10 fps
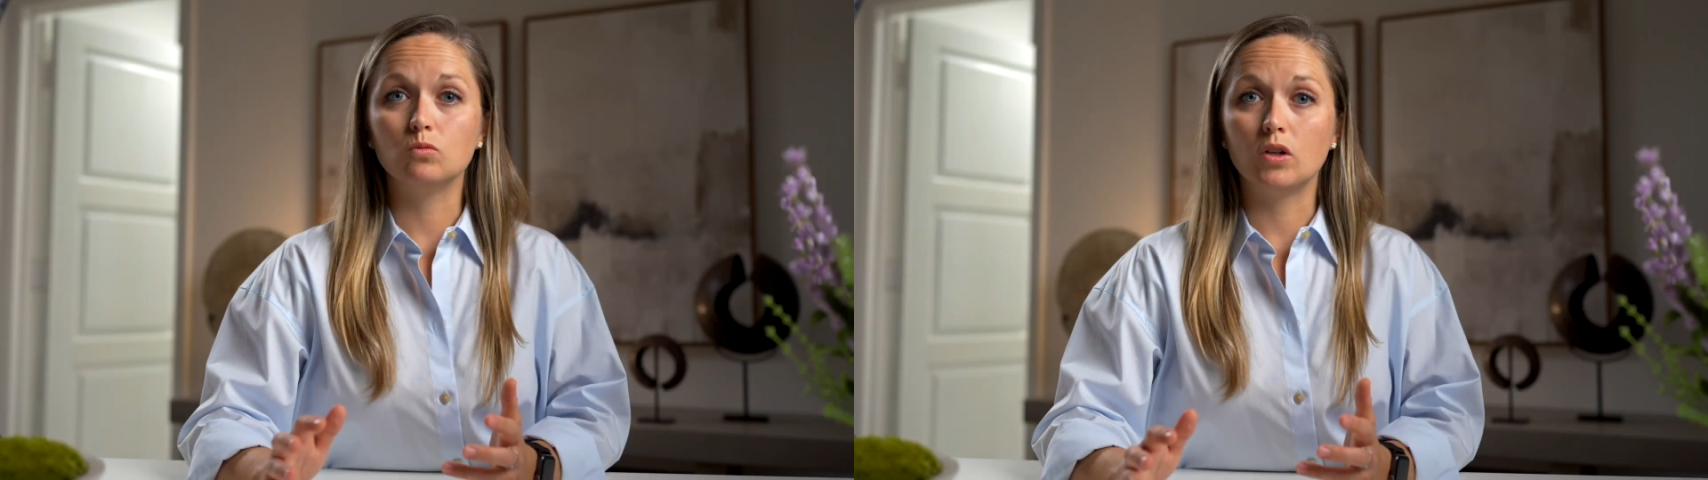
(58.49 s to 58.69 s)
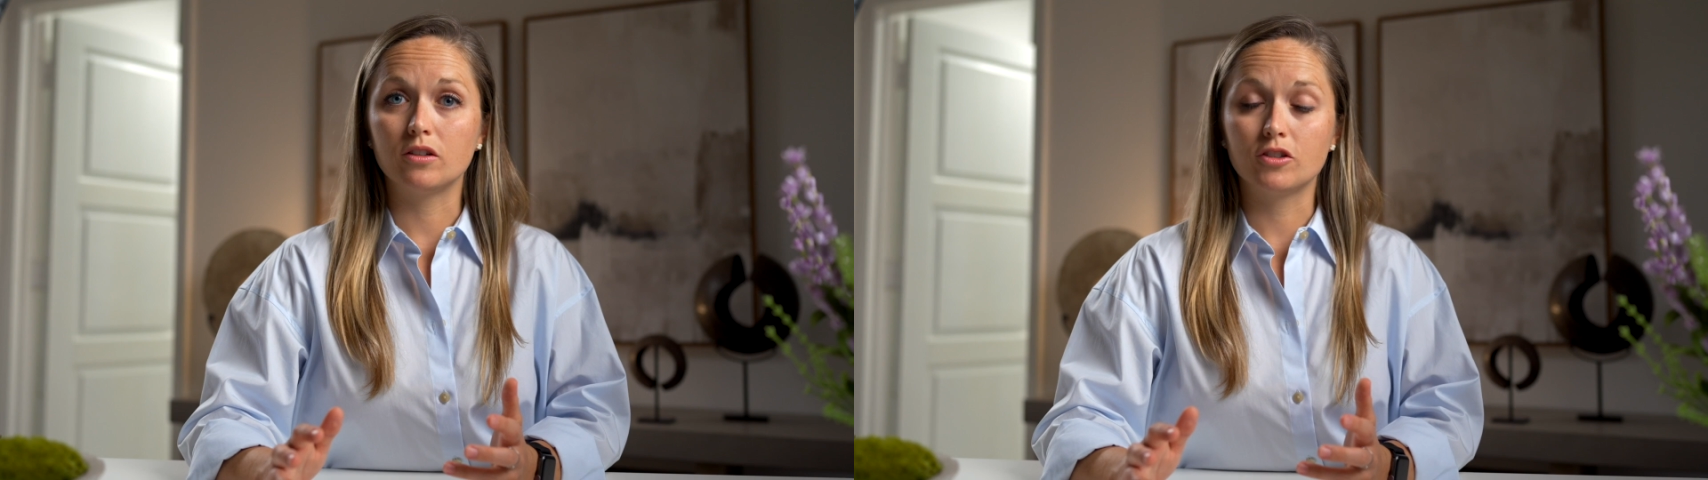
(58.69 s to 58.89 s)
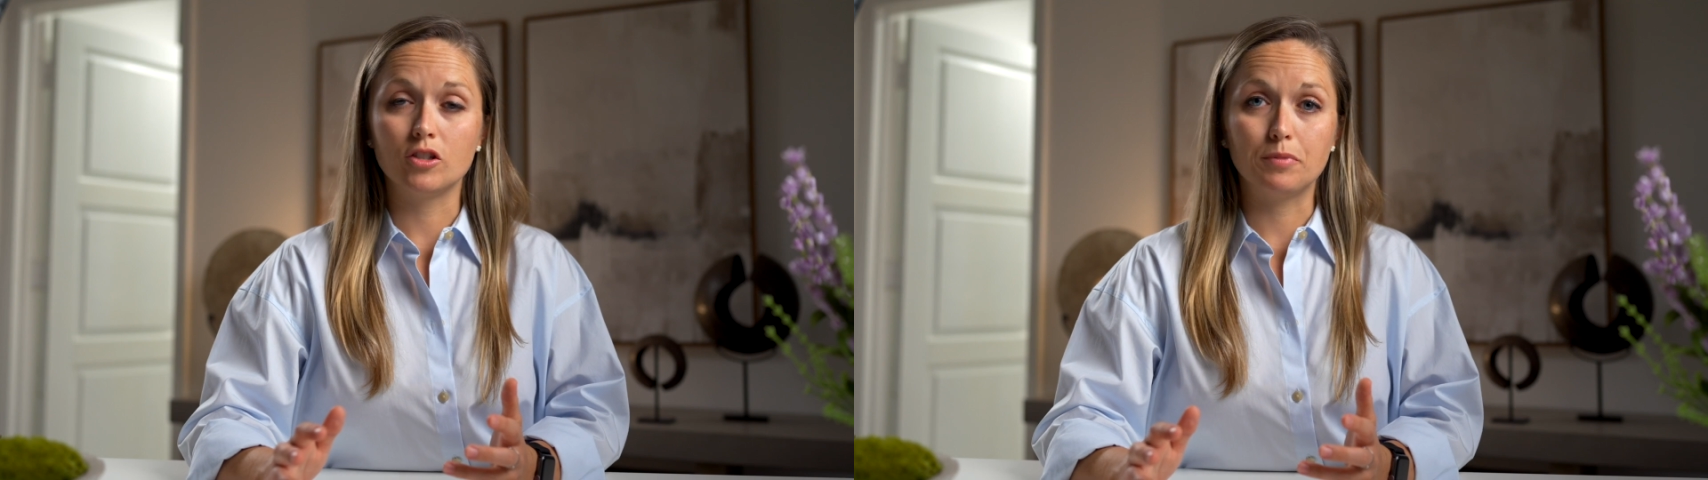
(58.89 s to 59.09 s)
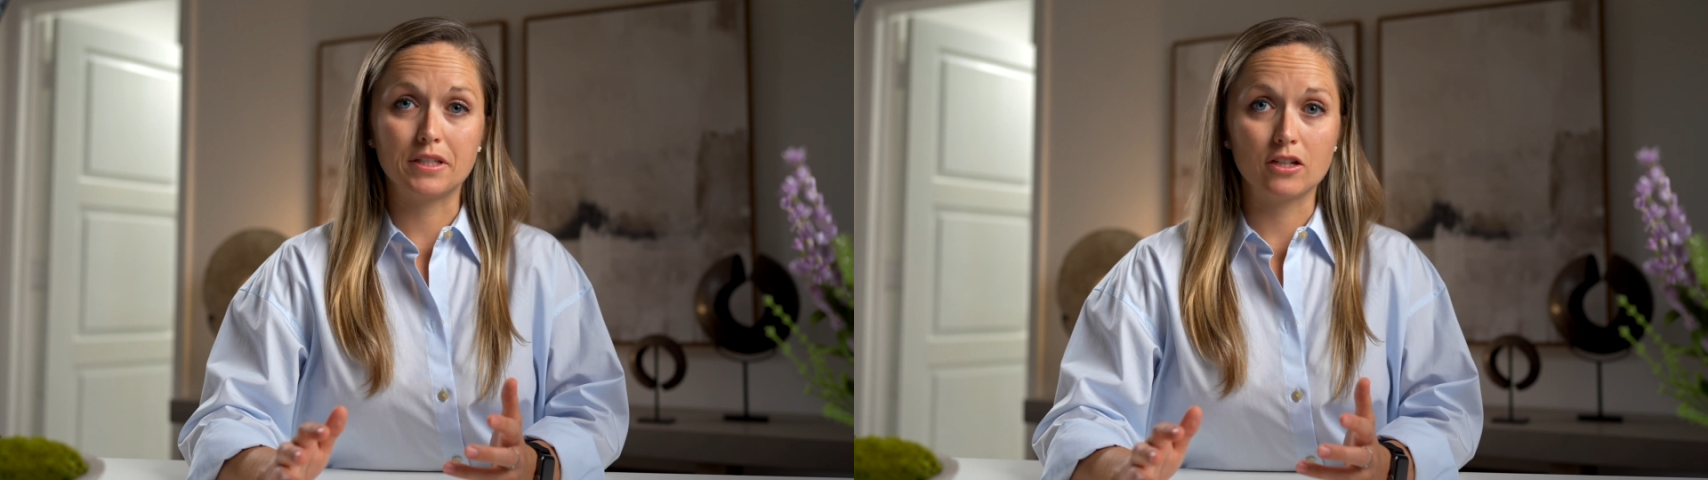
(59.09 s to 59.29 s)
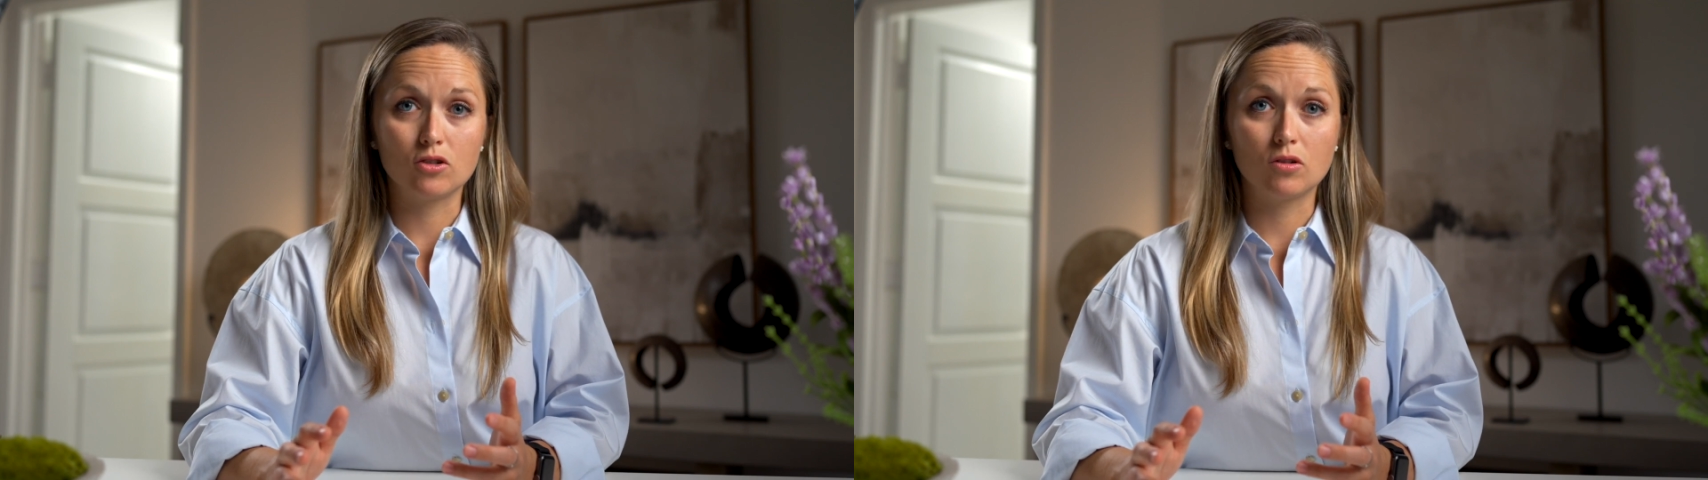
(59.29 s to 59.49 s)
1 or 2
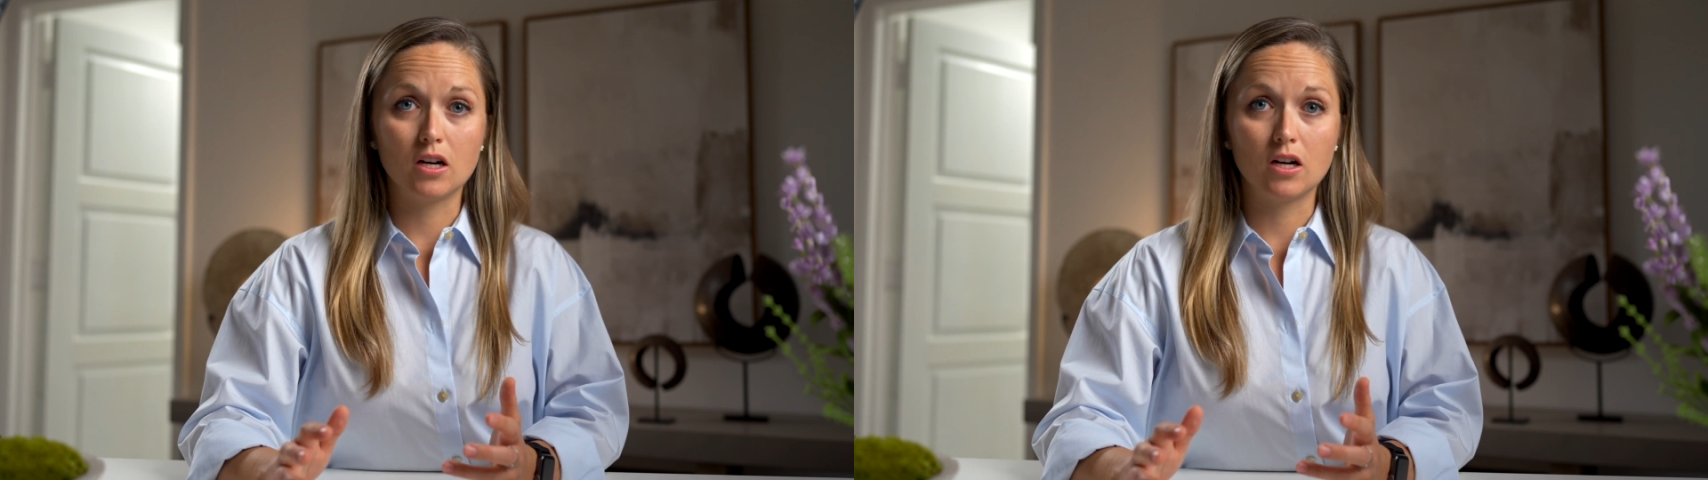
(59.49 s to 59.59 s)
potential